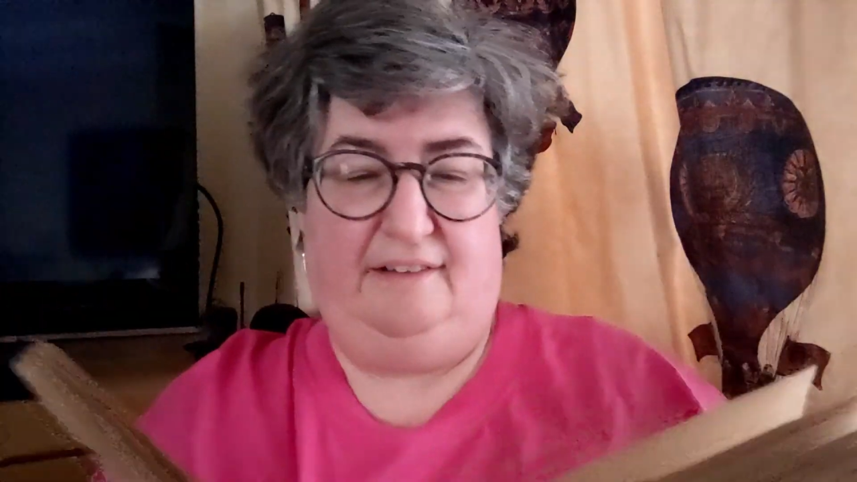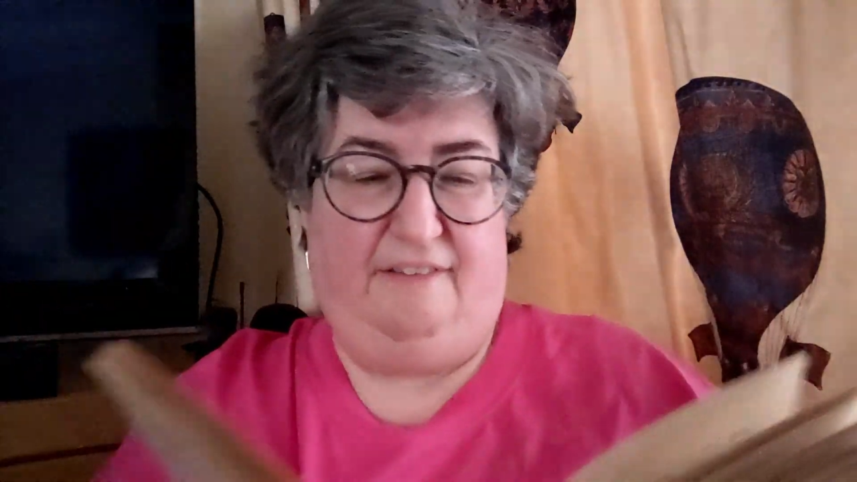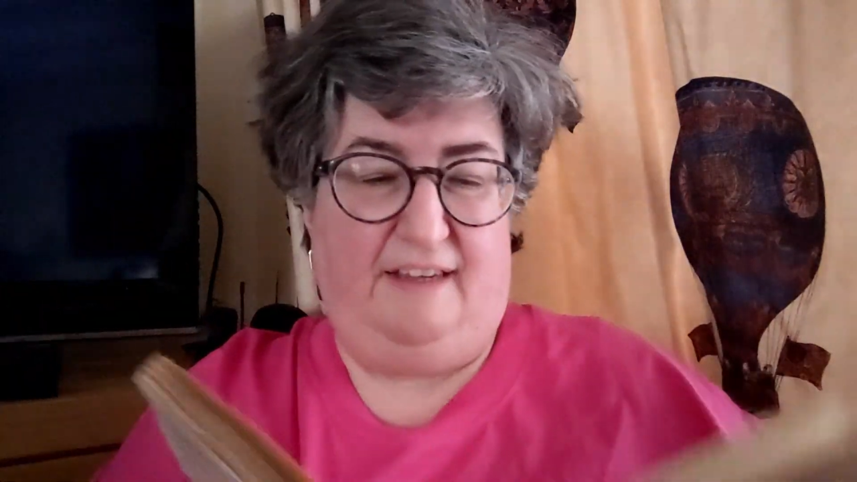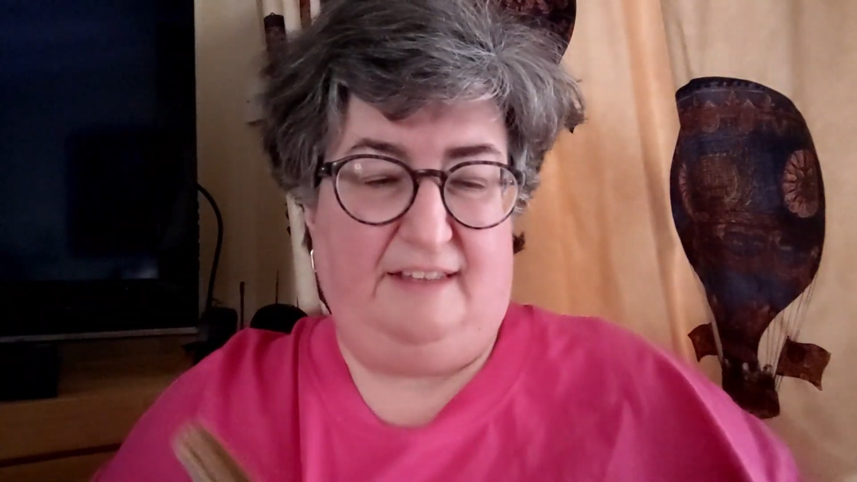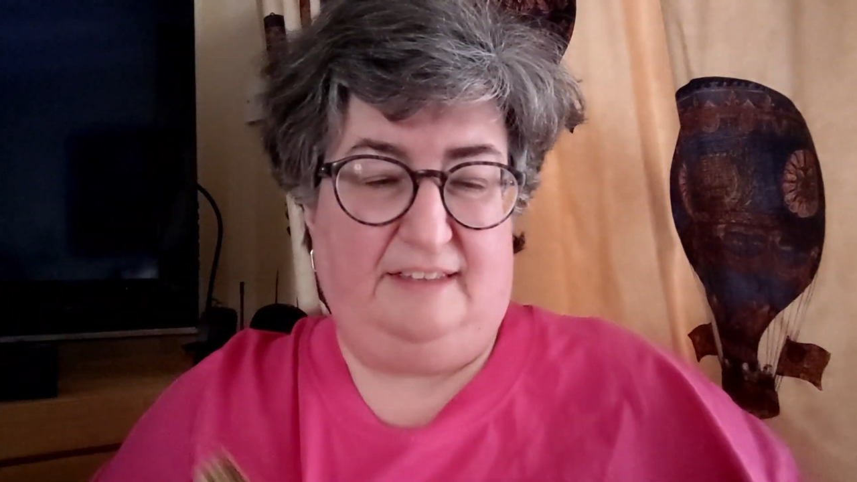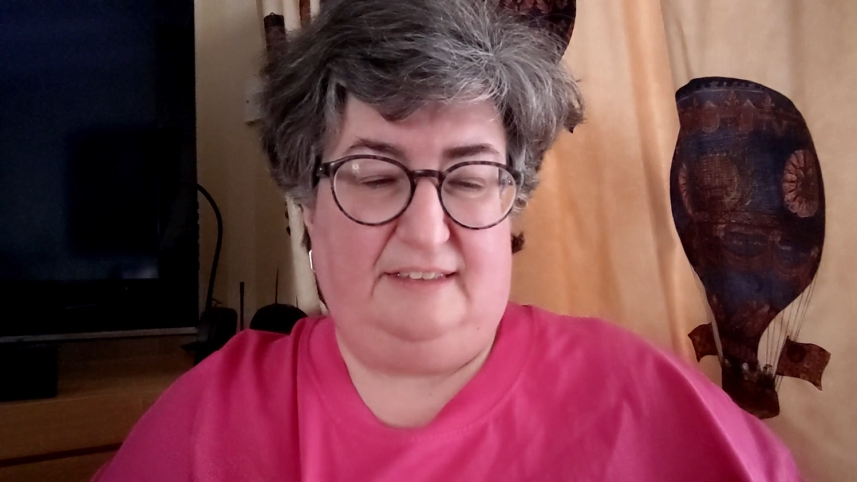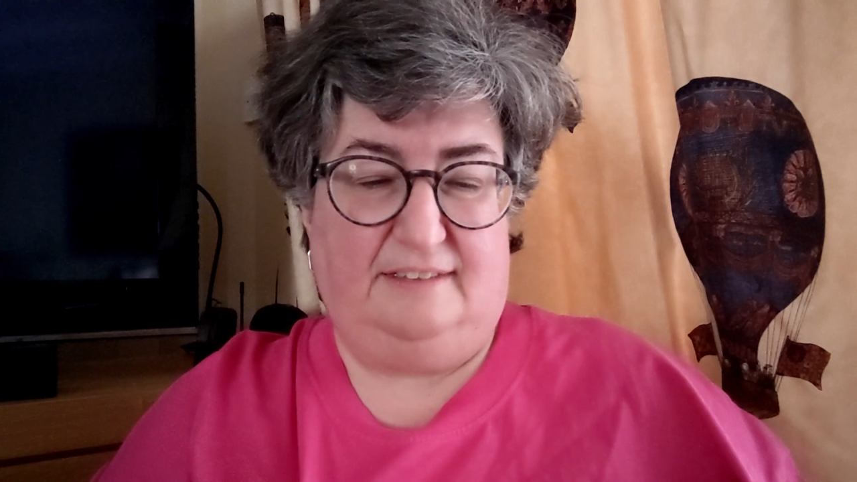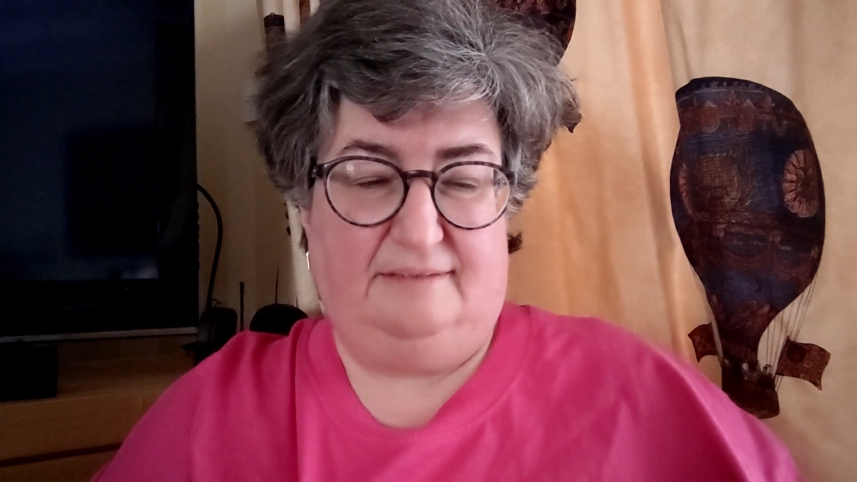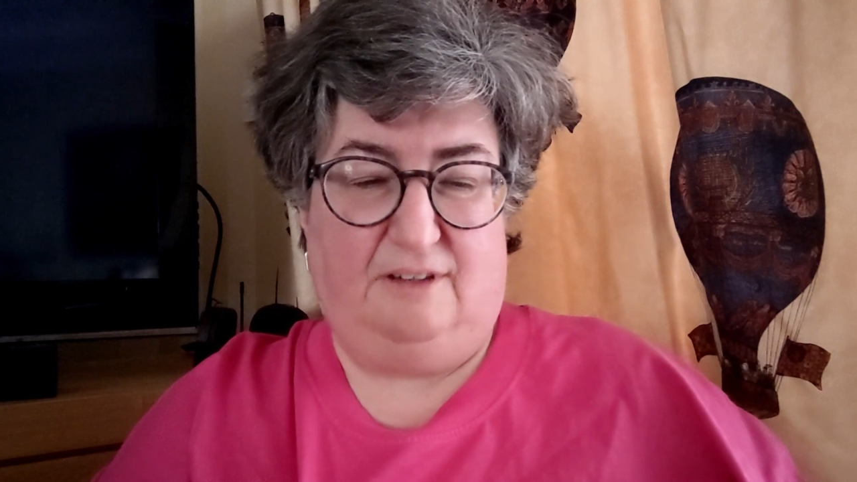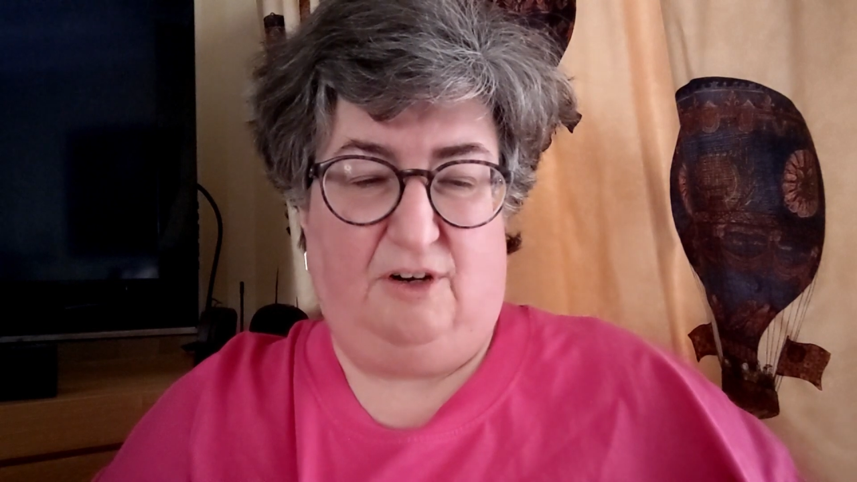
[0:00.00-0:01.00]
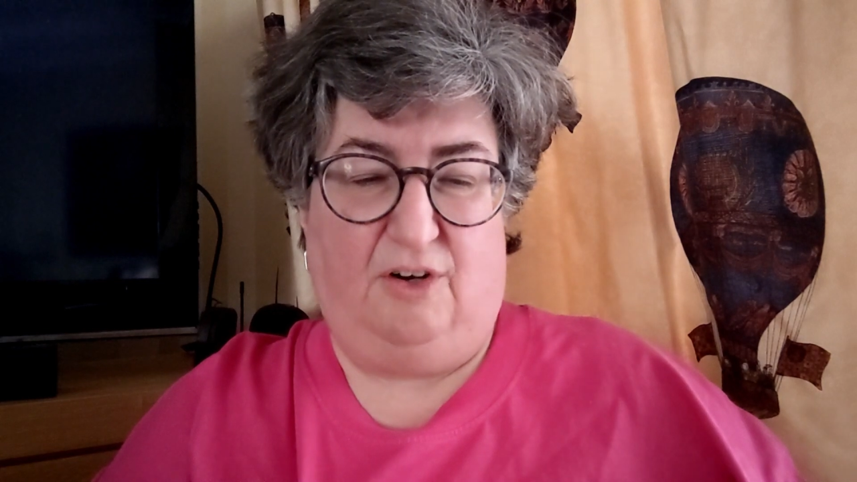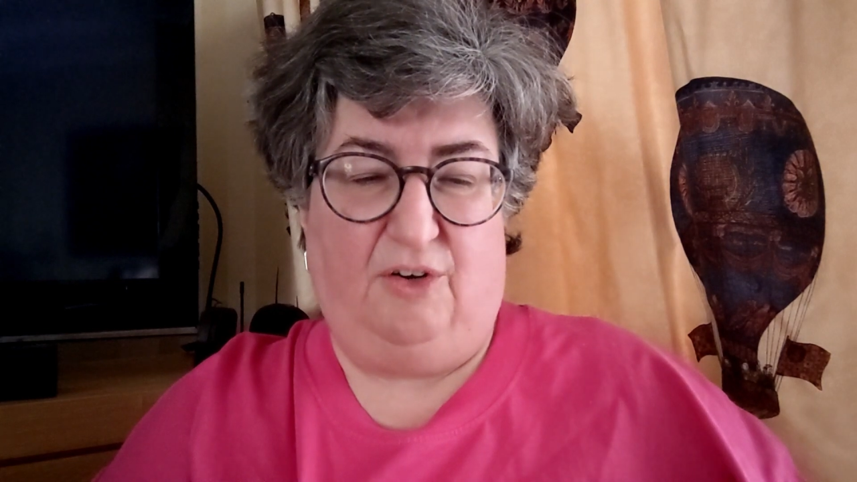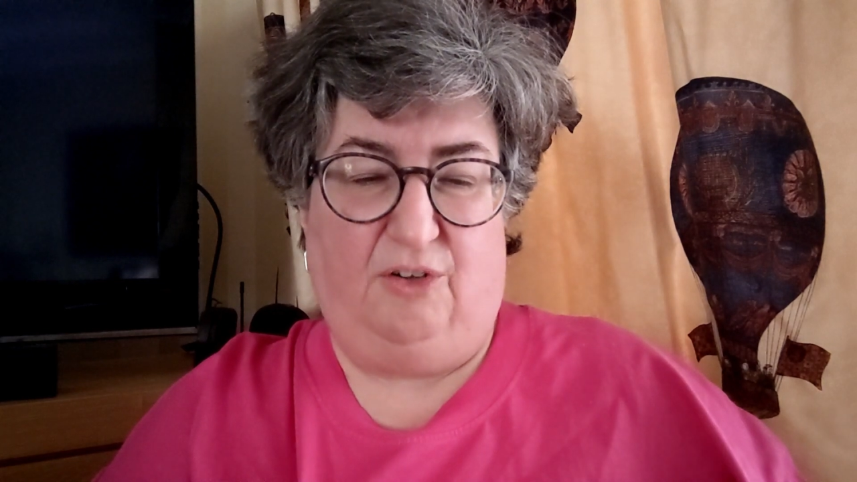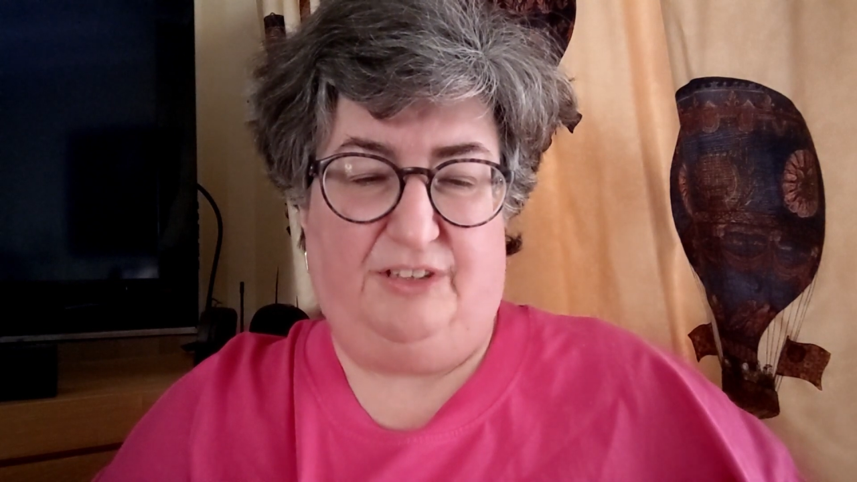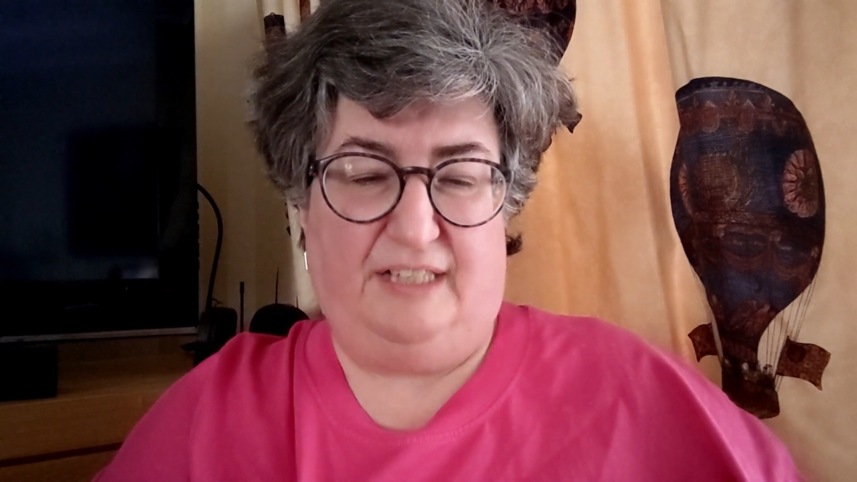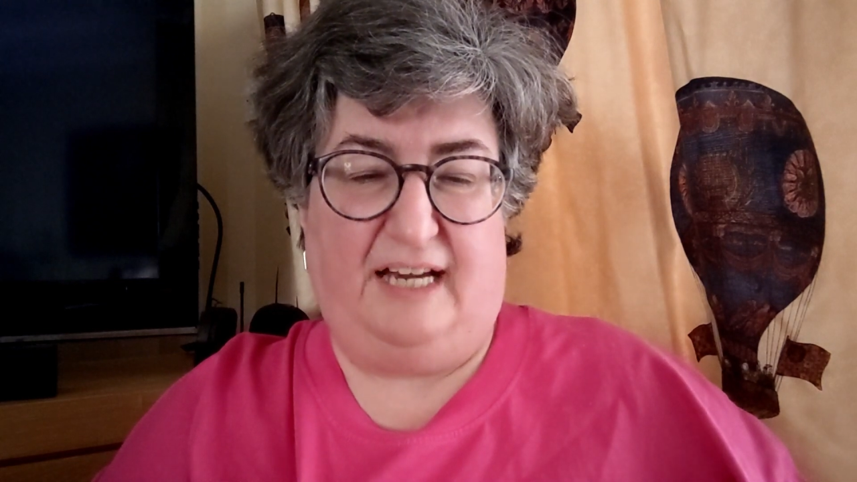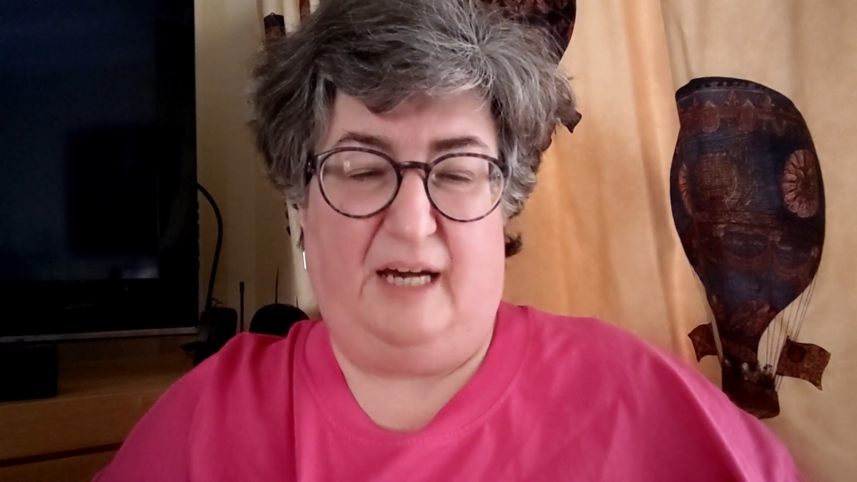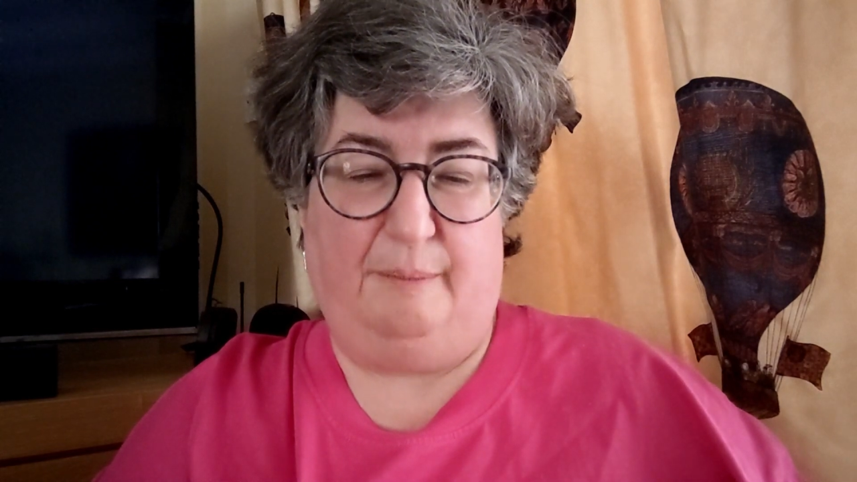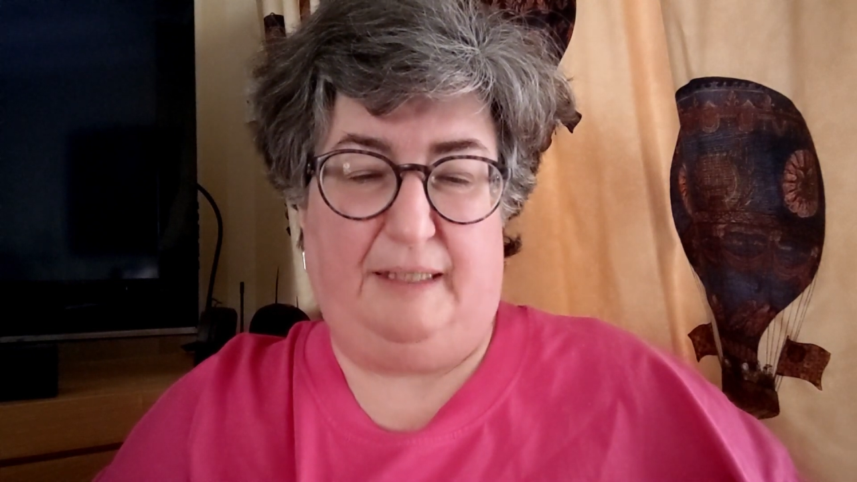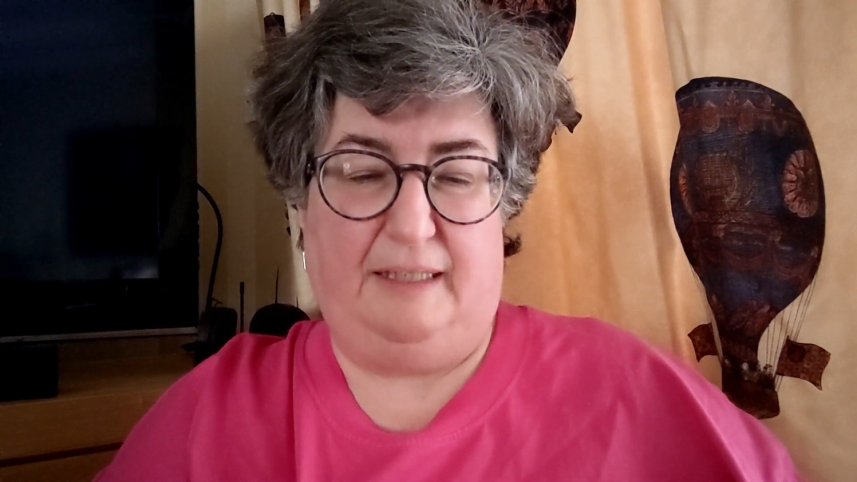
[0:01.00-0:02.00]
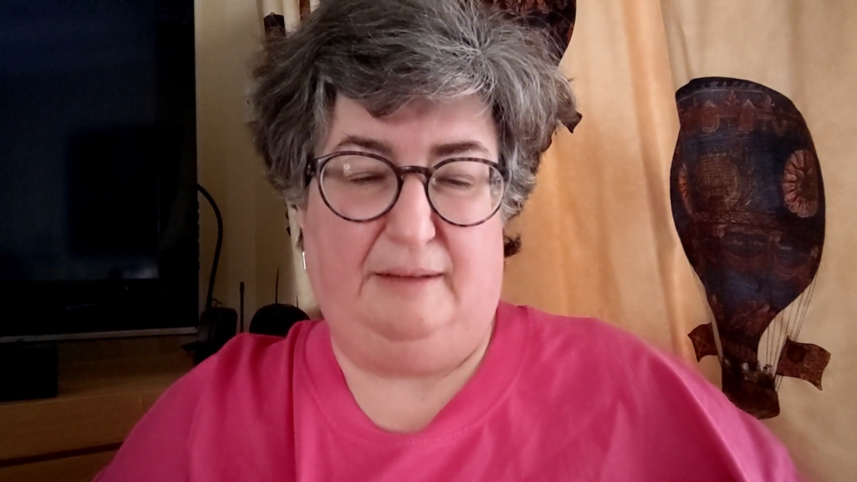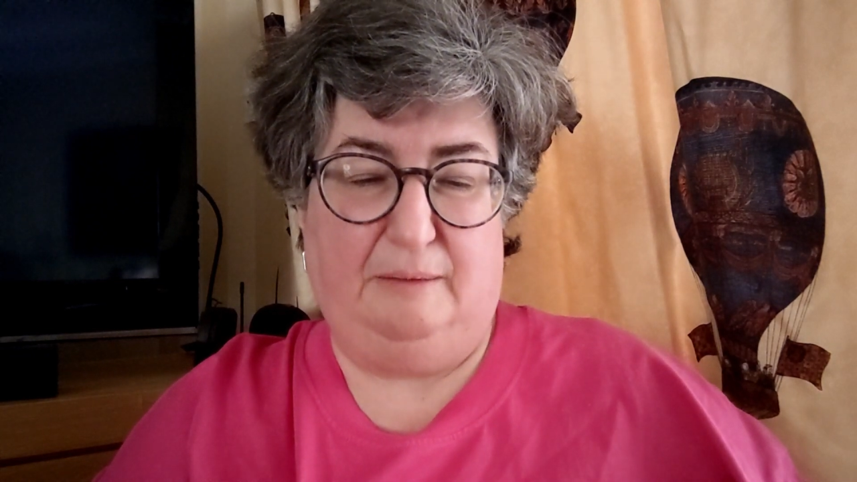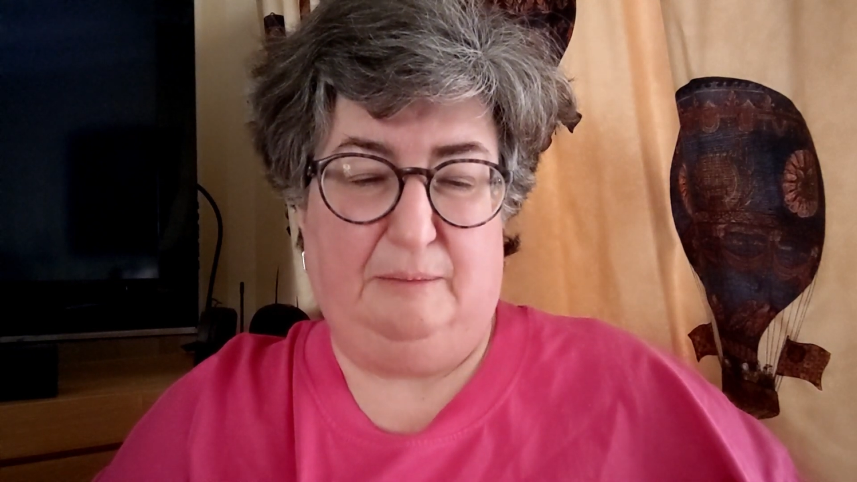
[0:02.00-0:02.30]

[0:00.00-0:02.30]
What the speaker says: things are not a happy